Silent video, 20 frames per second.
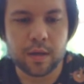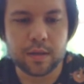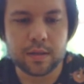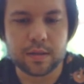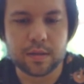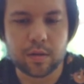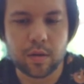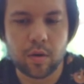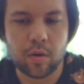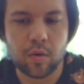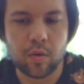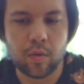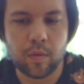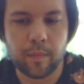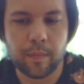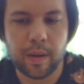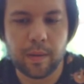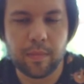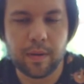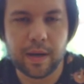So
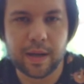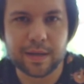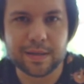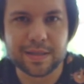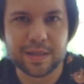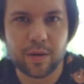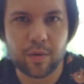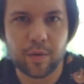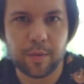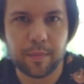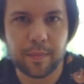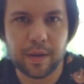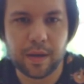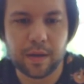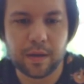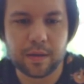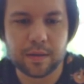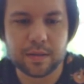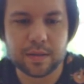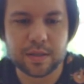maybe next time we
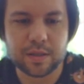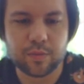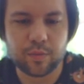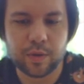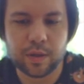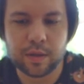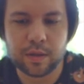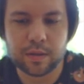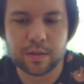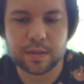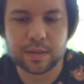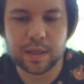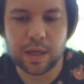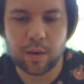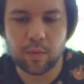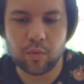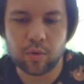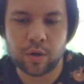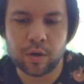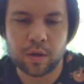make sweet
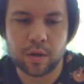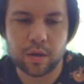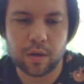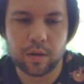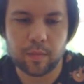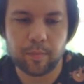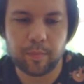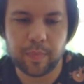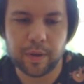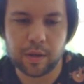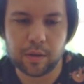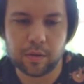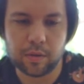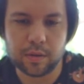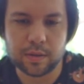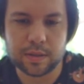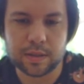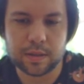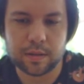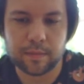sour
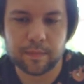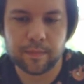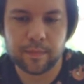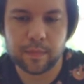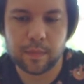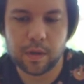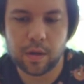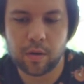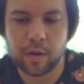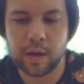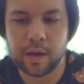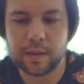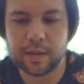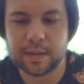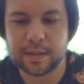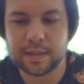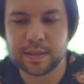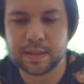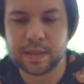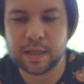pickles. Okay,
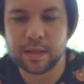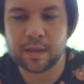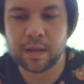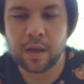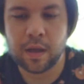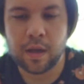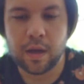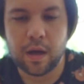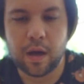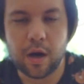this is it.